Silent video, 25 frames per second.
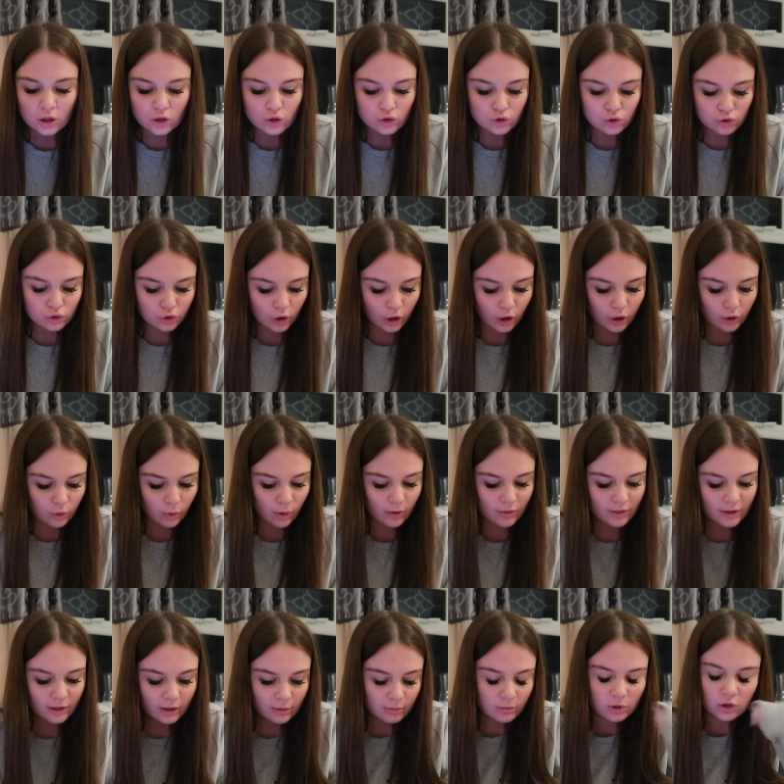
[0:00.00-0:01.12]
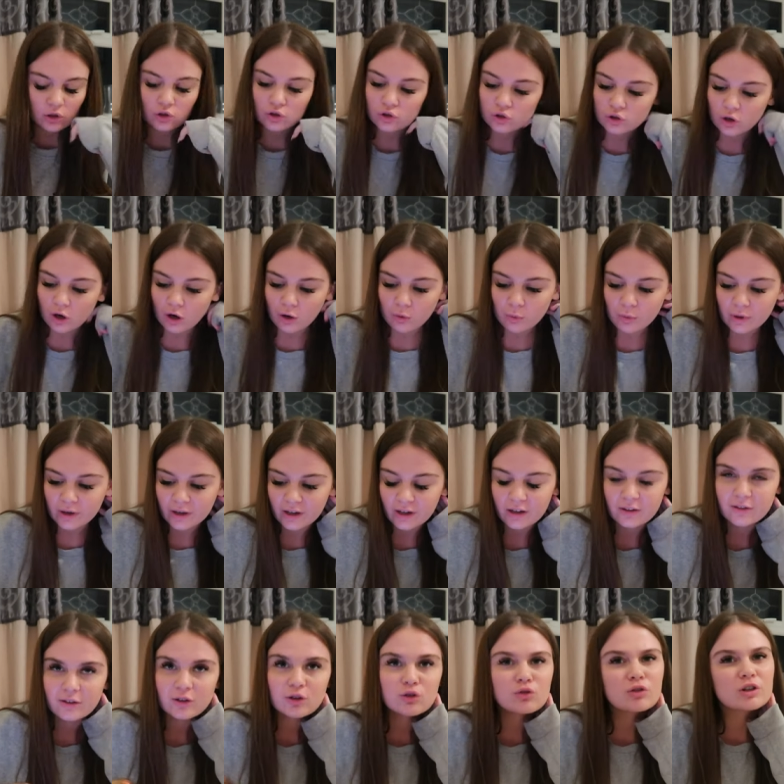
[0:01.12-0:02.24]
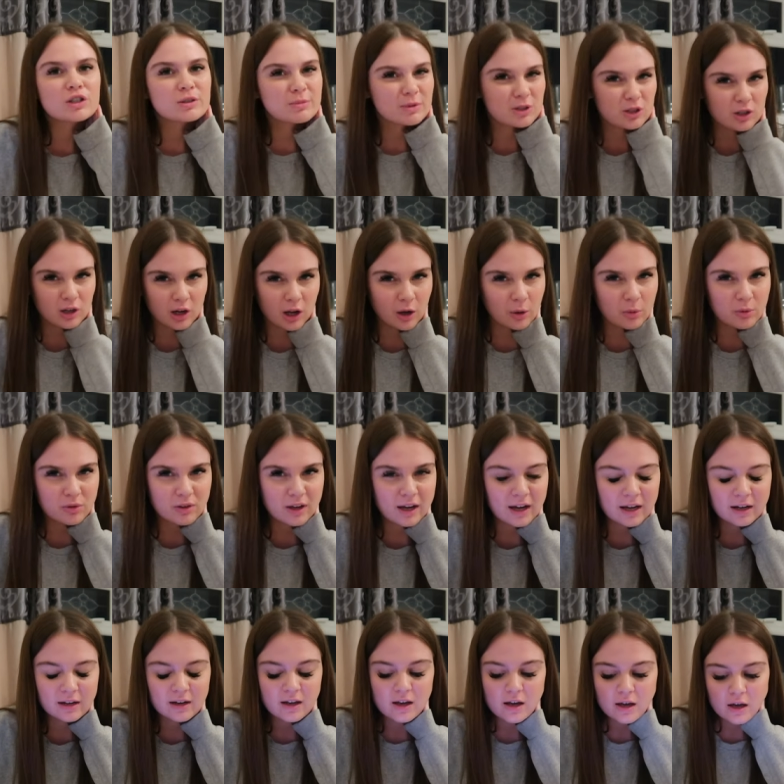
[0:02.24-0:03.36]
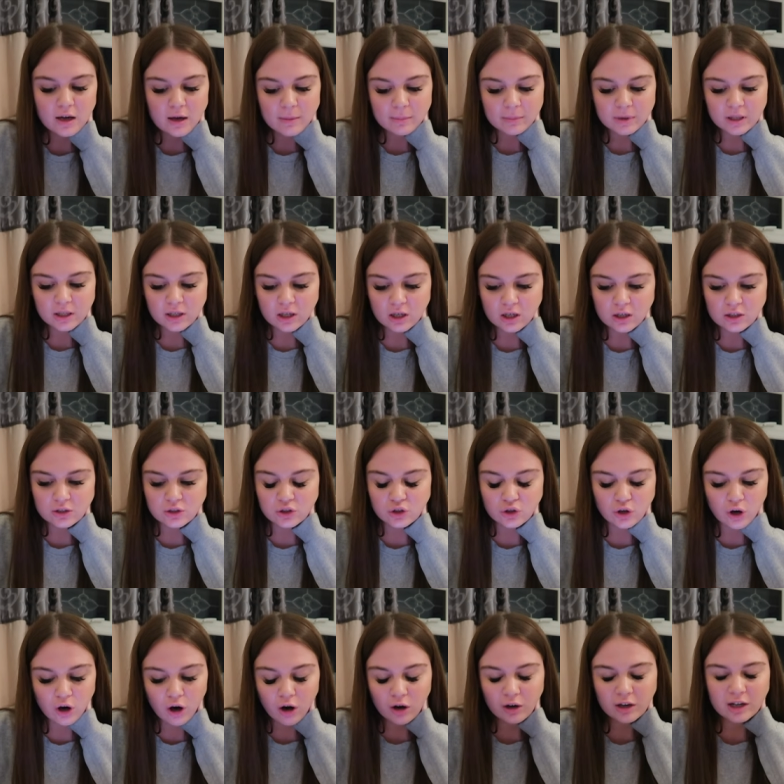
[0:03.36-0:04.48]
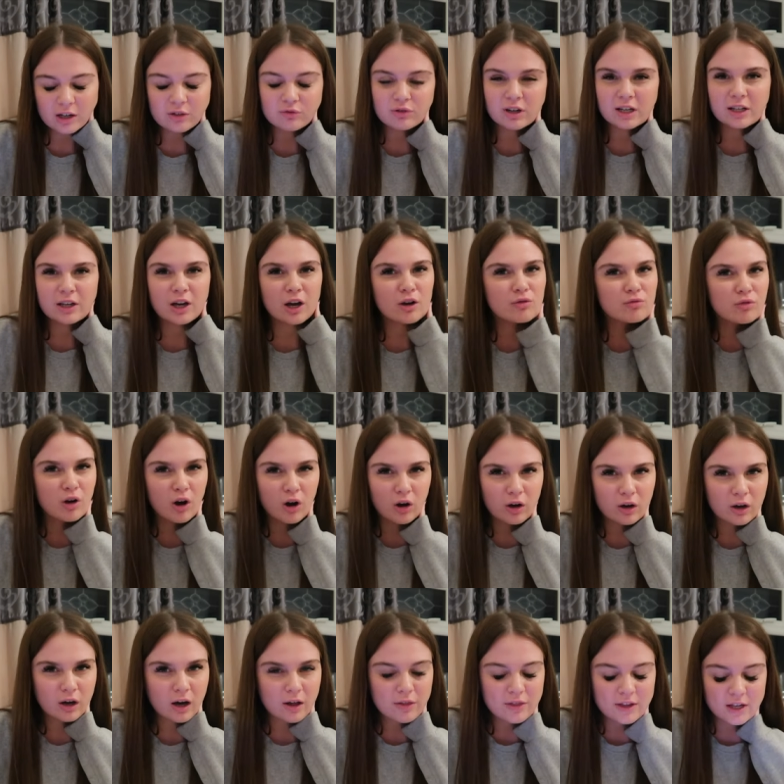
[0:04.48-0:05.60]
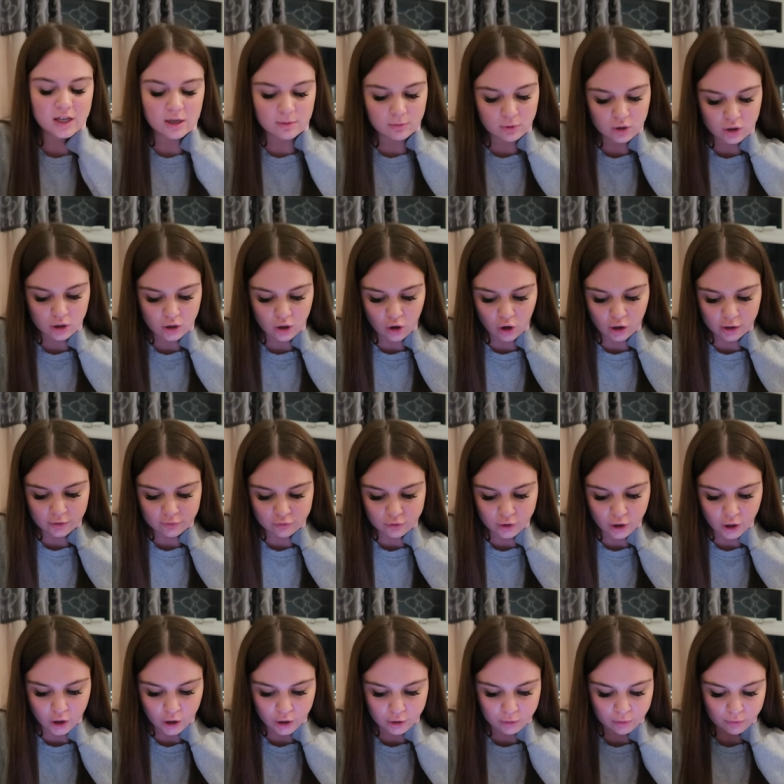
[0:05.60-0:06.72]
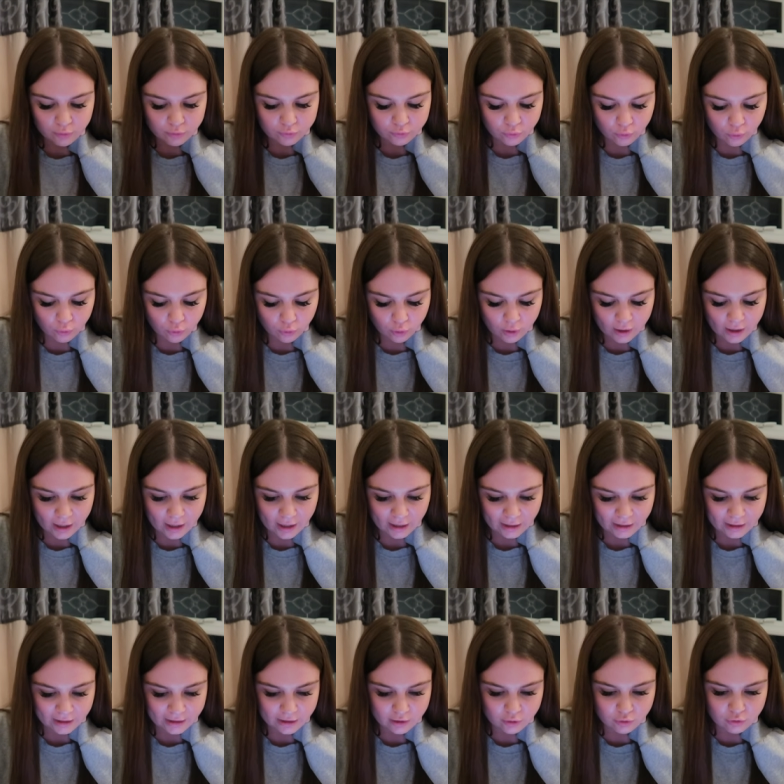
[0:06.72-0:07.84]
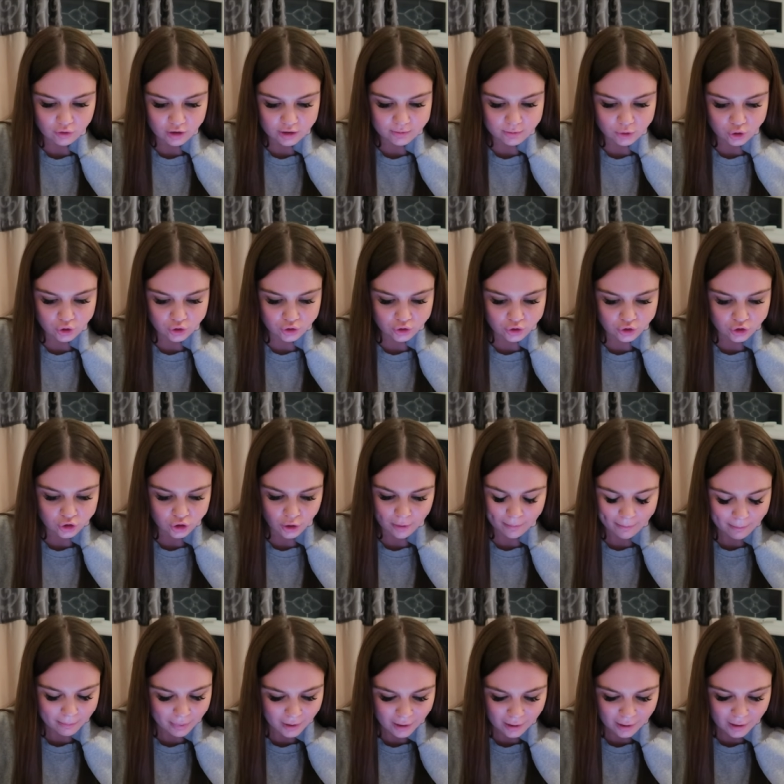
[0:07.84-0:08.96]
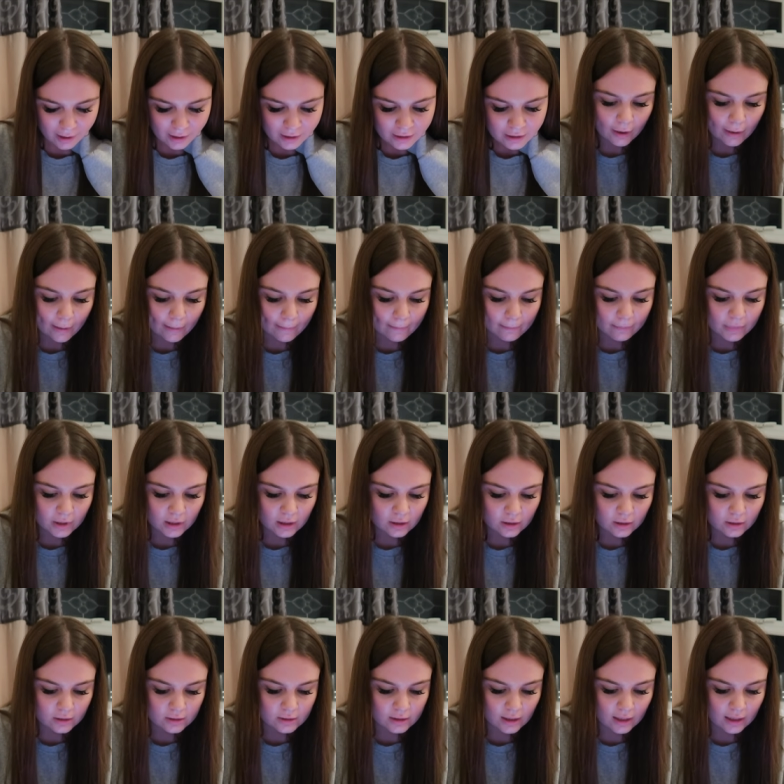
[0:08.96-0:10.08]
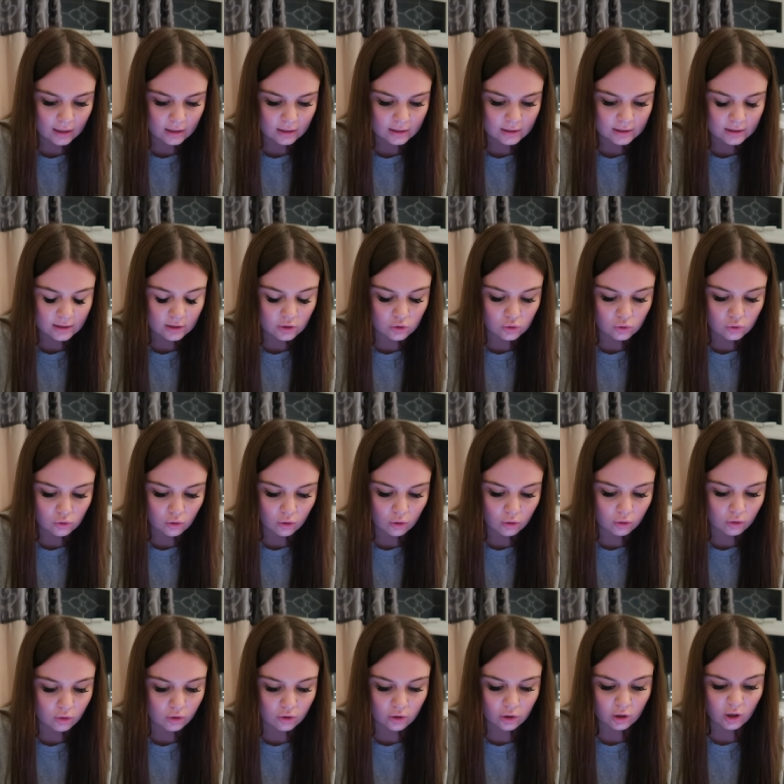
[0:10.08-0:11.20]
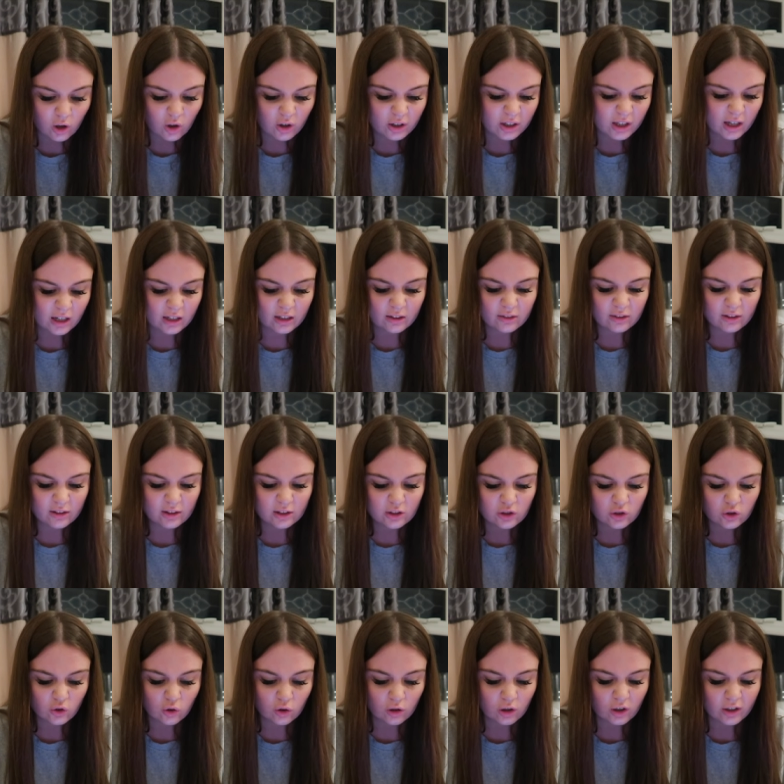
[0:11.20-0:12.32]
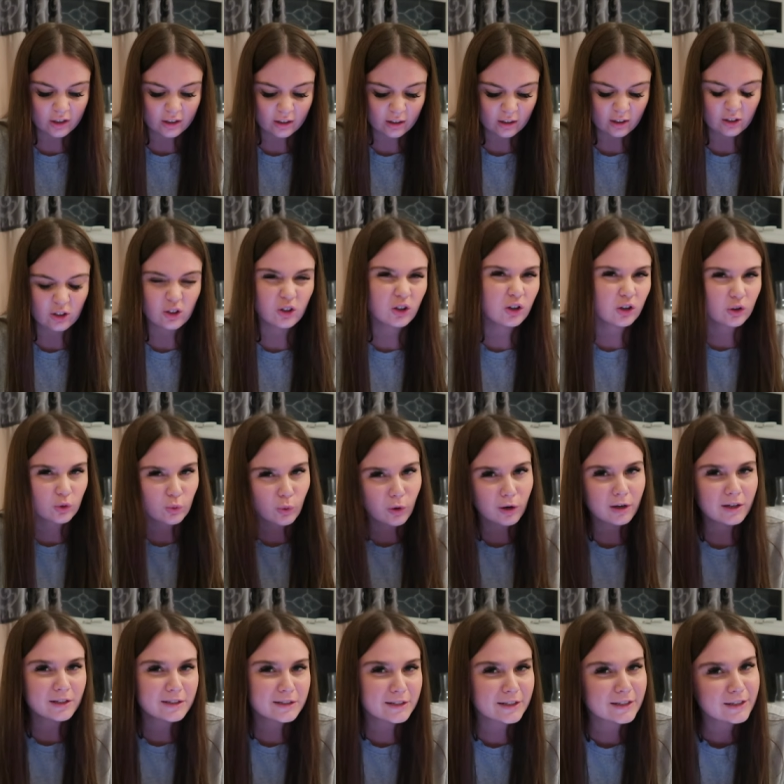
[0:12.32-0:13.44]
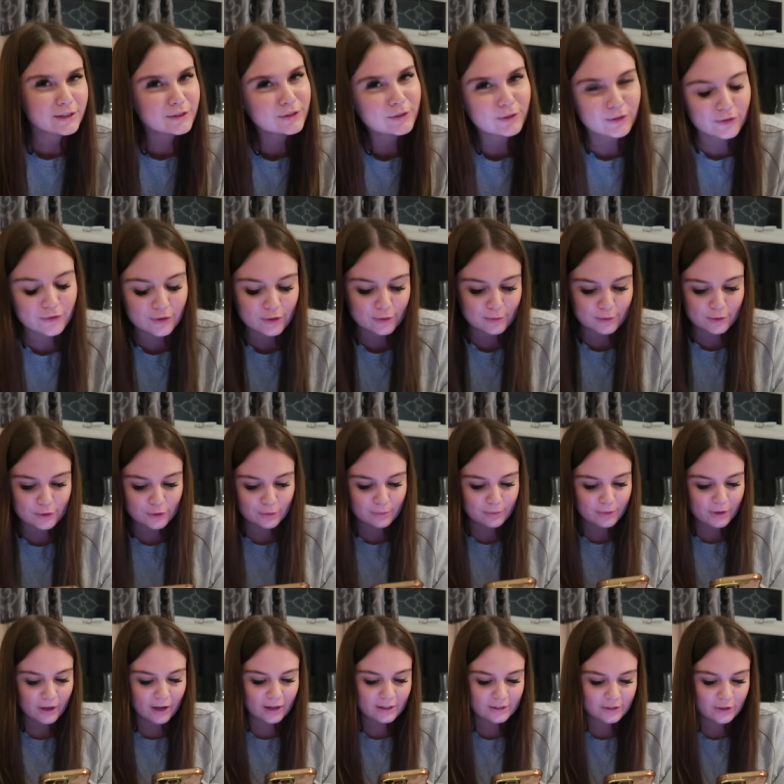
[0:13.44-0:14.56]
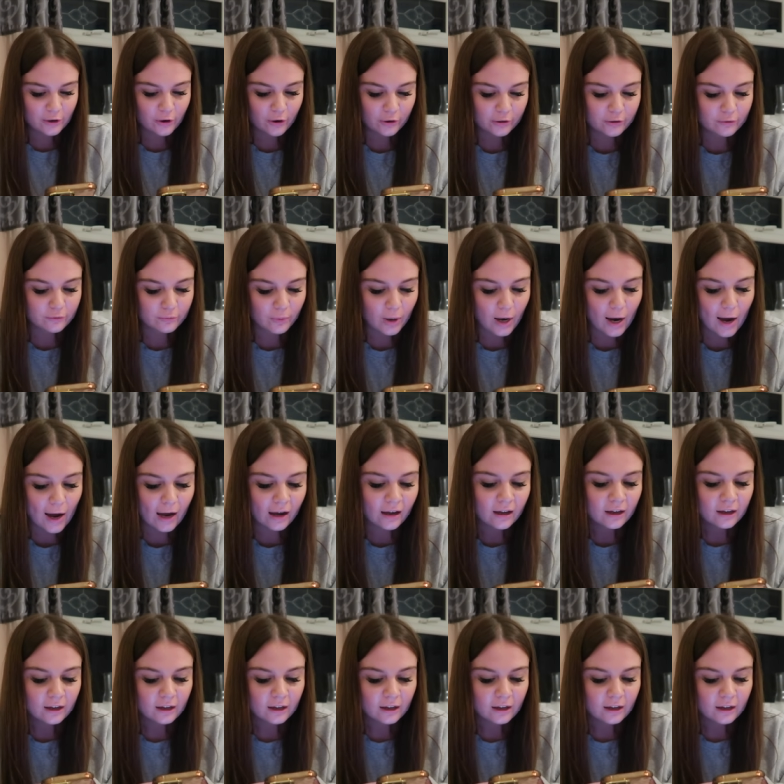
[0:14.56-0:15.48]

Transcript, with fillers: so I think I'm going to start with Christmas clothing because you can't get, really go wrong I think I'm going to kind of go for a Christmas jumper um, because Ellis is not going to like anything that's not like good quality so Christmas jumper is kind of where